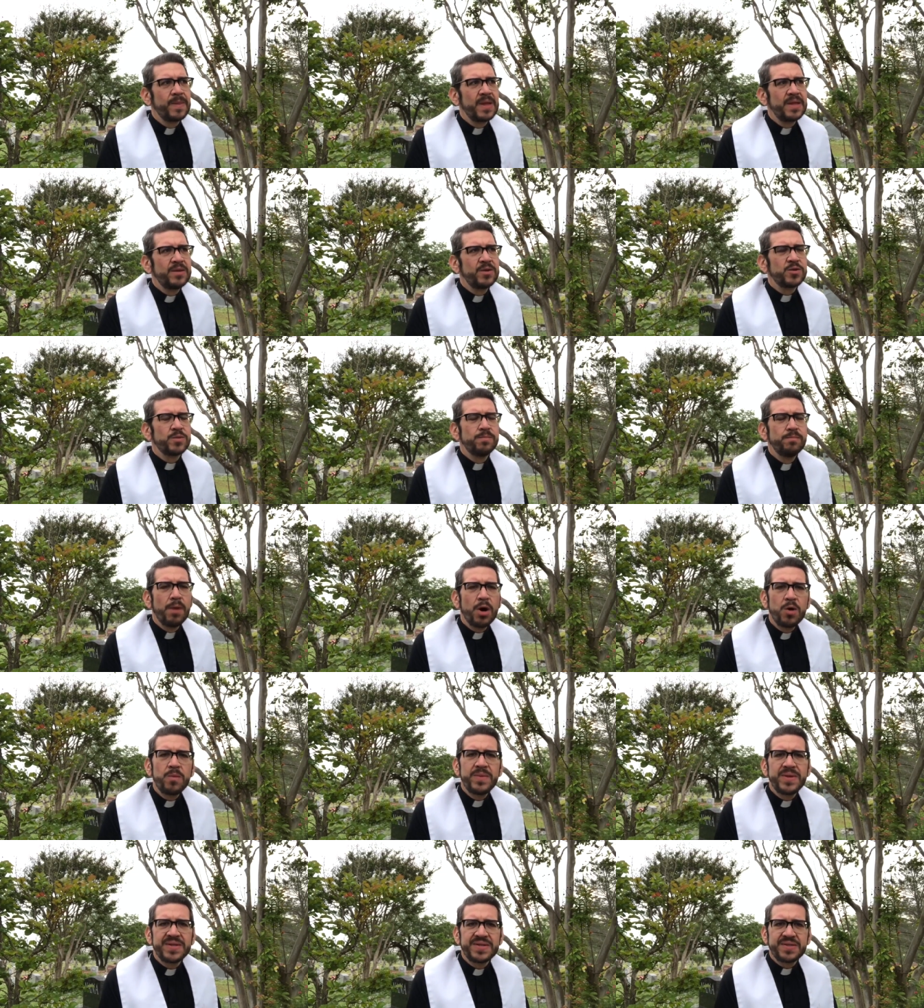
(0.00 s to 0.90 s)
And there's
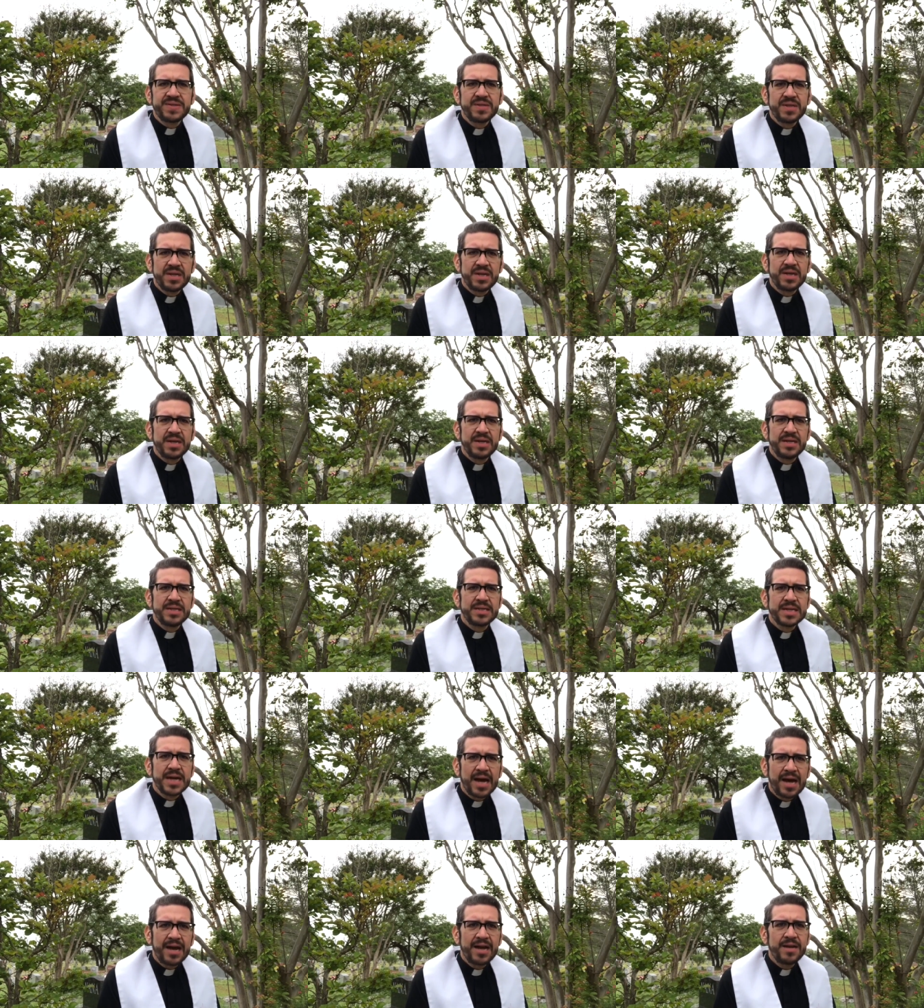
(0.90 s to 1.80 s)
moments in
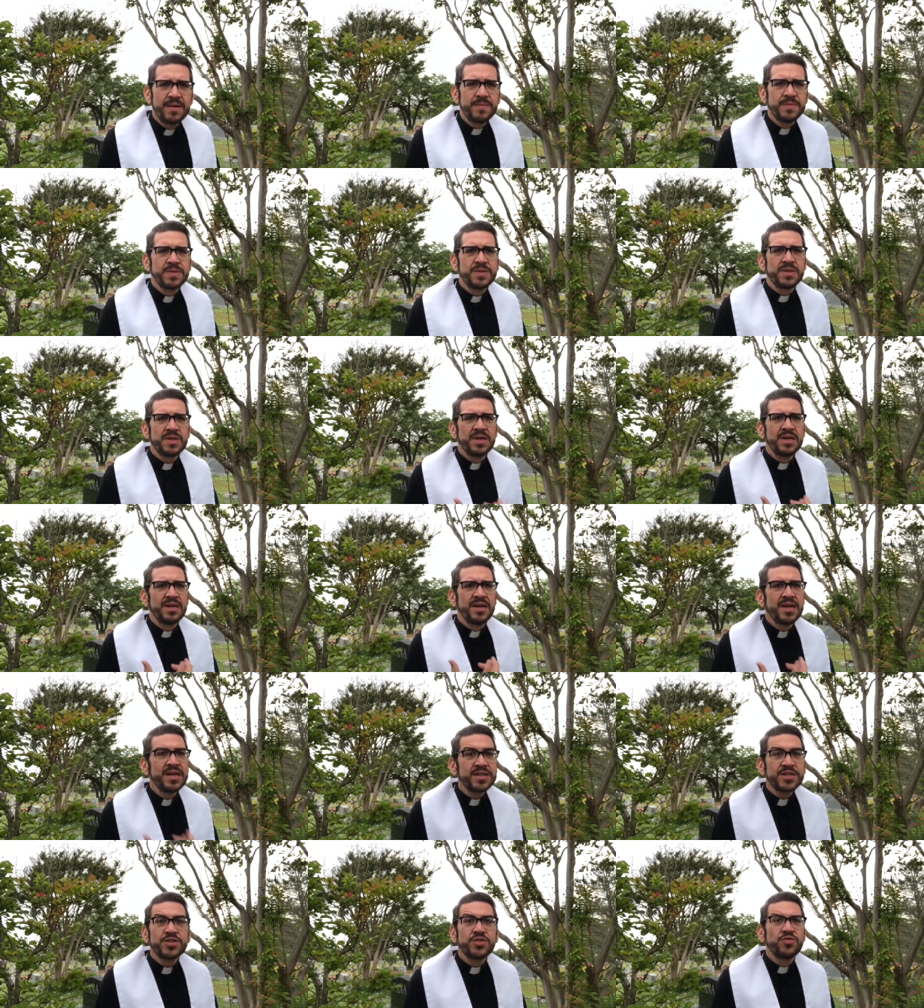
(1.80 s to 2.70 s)
times in
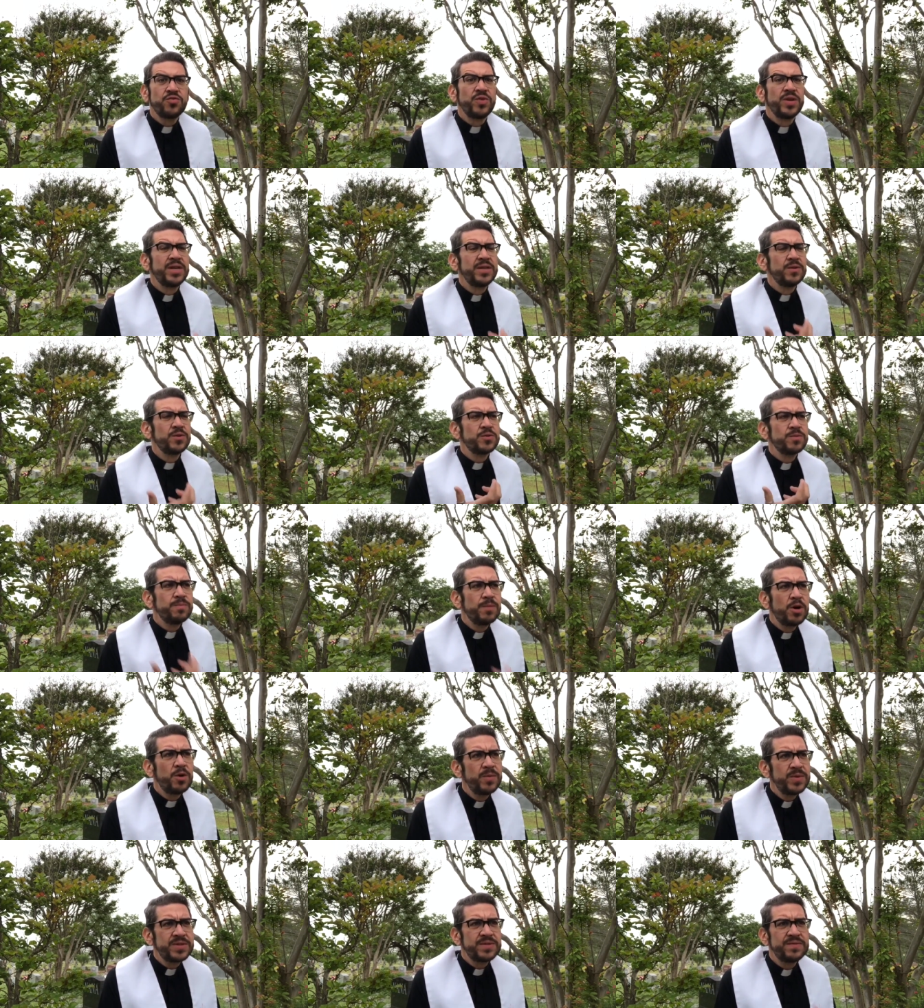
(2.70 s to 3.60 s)
history, and there's
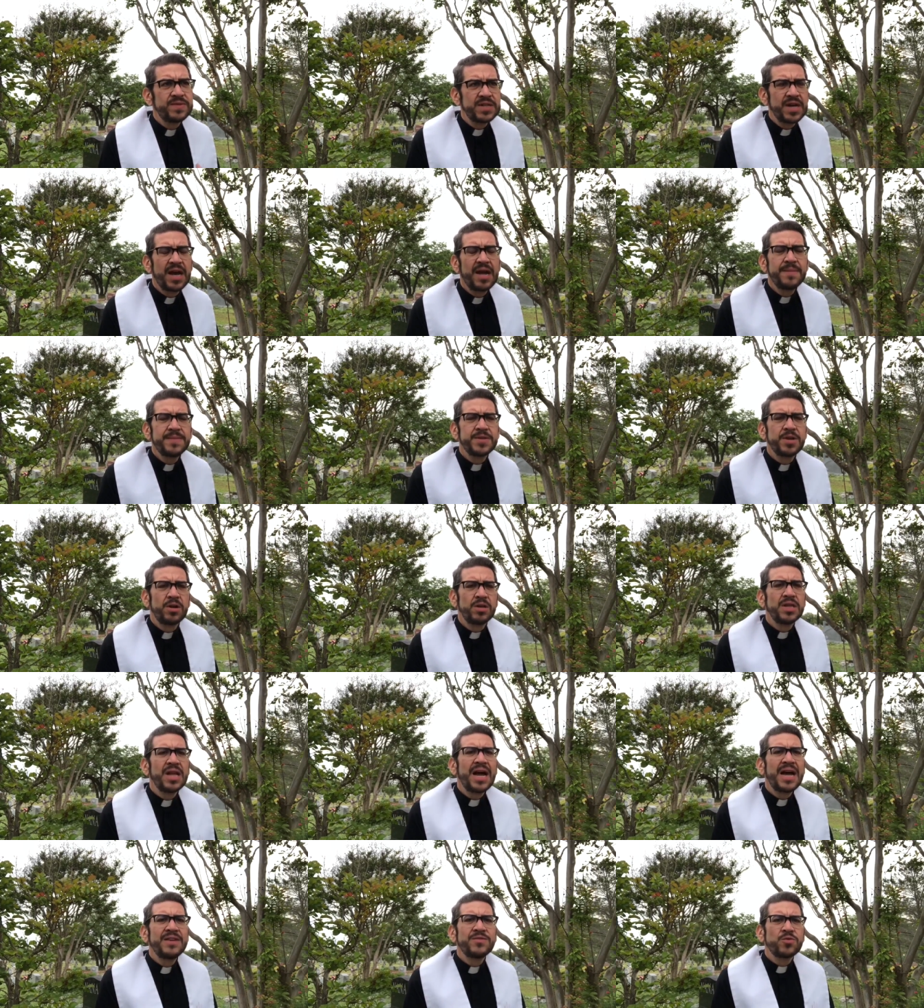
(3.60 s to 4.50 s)
moments of times in our
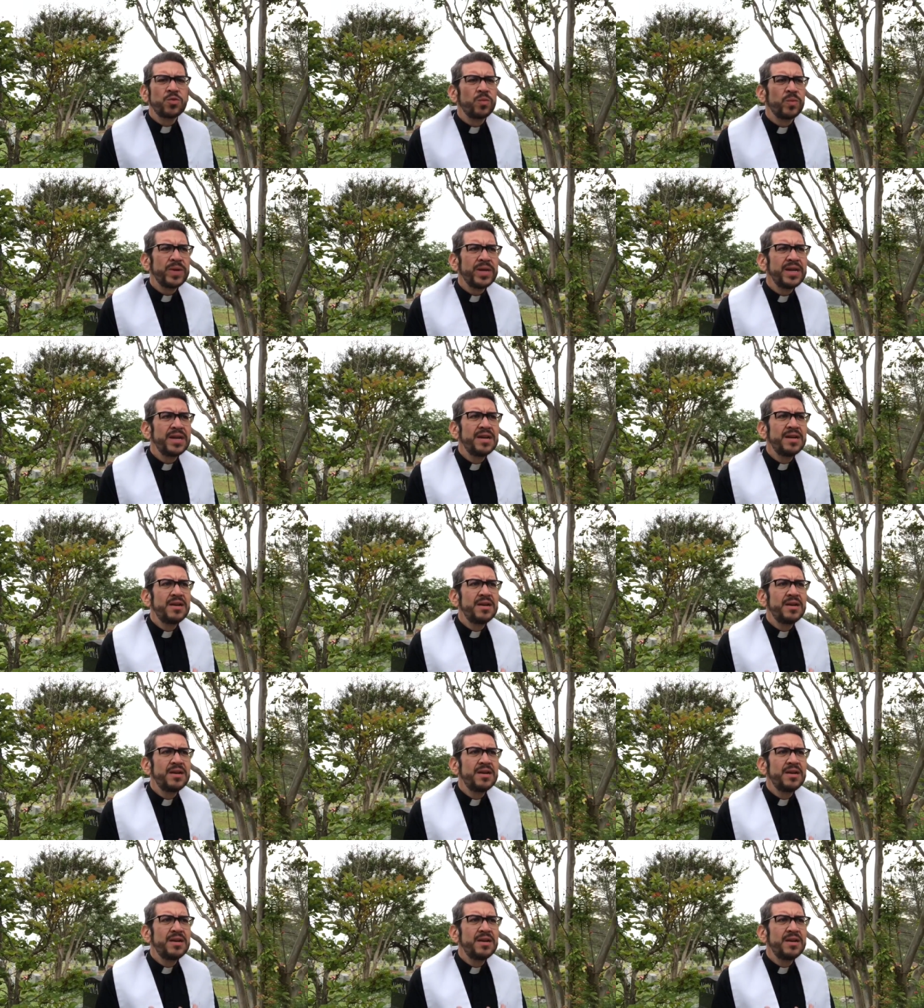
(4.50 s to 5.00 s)
lives where we